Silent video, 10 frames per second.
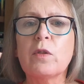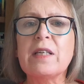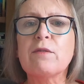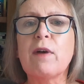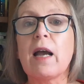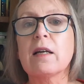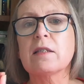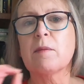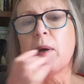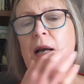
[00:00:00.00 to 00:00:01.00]
all these
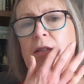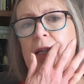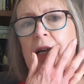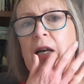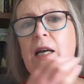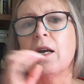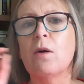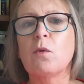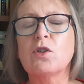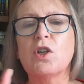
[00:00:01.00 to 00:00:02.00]
facts about her,
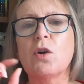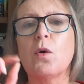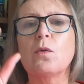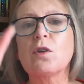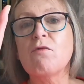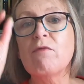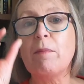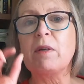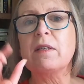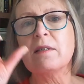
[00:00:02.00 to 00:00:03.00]
what she called
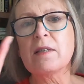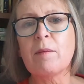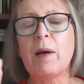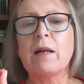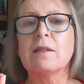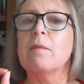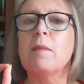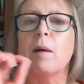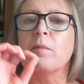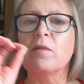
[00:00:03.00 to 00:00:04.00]
ribbons about her
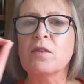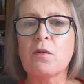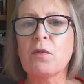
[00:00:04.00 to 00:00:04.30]
mum's,